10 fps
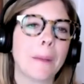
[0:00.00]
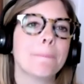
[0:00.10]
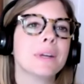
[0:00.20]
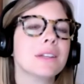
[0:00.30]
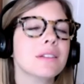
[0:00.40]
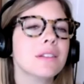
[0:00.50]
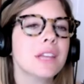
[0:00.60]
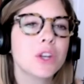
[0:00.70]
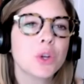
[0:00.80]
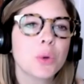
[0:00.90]
But
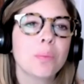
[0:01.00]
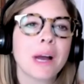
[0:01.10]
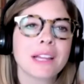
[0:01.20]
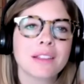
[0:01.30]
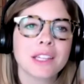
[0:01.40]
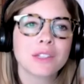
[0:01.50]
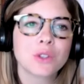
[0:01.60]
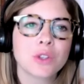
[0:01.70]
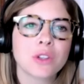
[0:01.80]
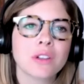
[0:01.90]
little by
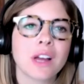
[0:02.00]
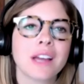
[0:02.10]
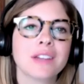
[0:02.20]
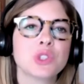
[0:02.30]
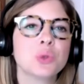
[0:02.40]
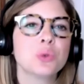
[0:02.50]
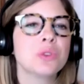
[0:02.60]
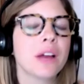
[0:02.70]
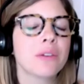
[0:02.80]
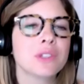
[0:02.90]
little, as you
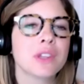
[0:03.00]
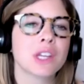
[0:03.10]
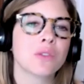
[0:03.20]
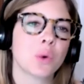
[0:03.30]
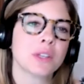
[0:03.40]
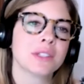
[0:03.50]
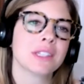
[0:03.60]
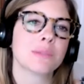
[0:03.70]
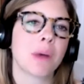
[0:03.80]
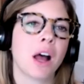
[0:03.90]
left their
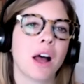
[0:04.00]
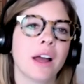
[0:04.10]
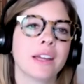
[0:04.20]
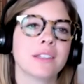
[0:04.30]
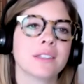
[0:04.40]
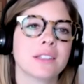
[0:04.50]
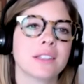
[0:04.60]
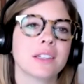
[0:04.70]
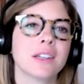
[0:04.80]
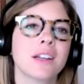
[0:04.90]
voices behind,
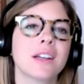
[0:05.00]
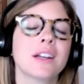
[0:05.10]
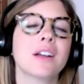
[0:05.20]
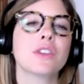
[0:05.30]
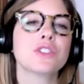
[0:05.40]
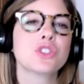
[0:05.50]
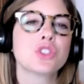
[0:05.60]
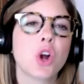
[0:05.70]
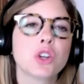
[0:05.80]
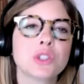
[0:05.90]
the
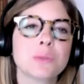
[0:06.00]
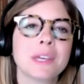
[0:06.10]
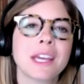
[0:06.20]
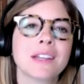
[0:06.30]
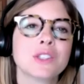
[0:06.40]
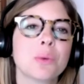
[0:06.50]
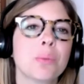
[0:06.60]
stars began to